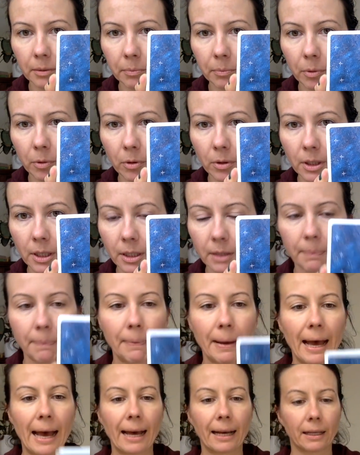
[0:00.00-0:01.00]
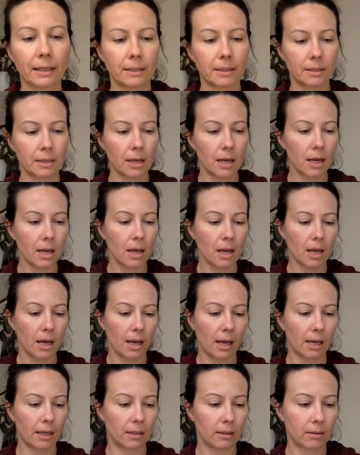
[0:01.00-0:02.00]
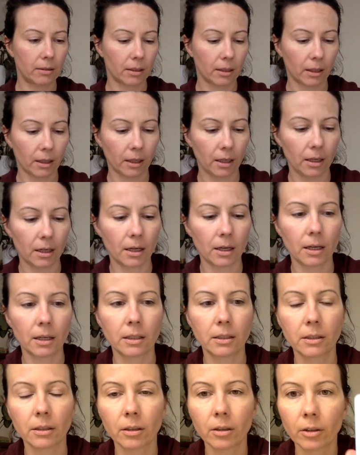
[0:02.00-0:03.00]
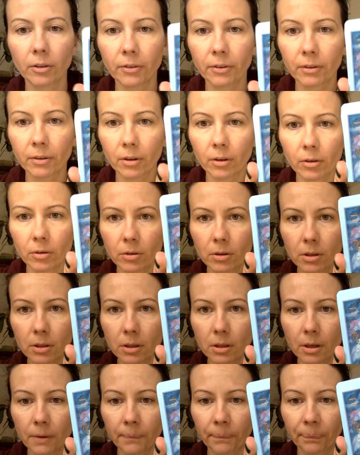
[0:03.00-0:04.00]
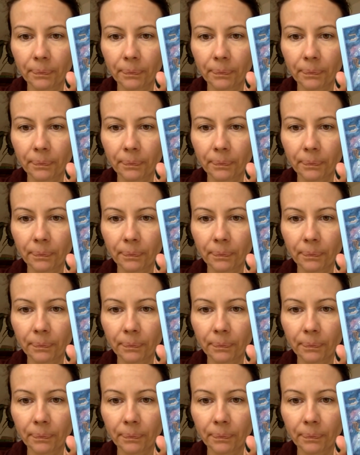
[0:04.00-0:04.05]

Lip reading: bordered backs, and here it's got those